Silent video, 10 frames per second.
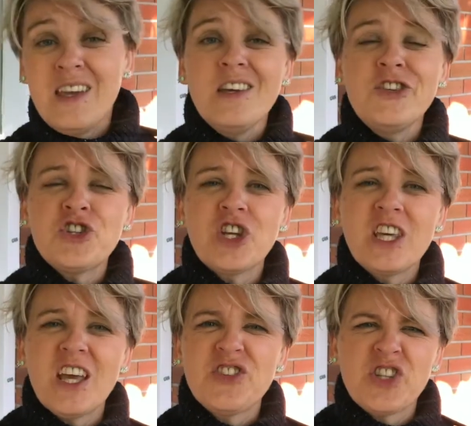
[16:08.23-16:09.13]
In she
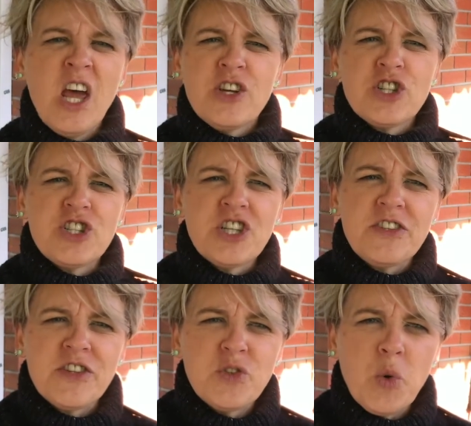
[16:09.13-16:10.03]
gets, she
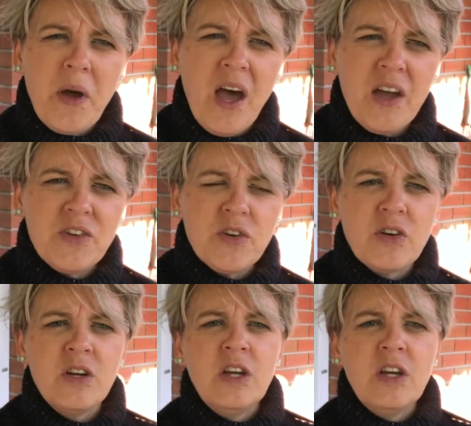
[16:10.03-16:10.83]
shuts the door behind her.